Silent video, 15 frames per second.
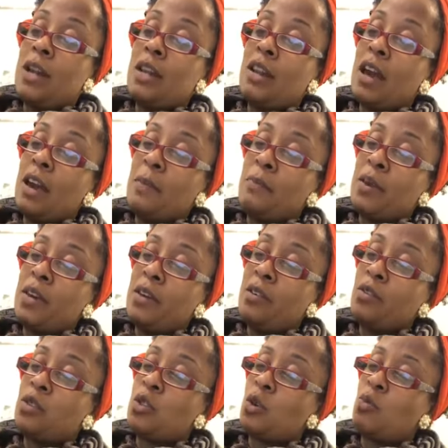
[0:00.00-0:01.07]
did
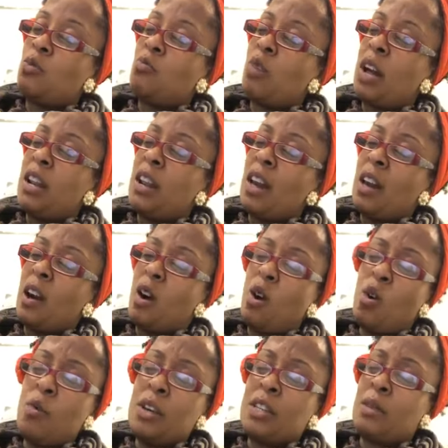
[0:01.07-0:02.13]
I
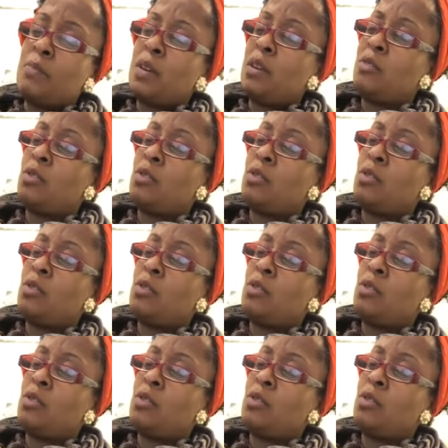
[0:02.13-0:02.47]
always appear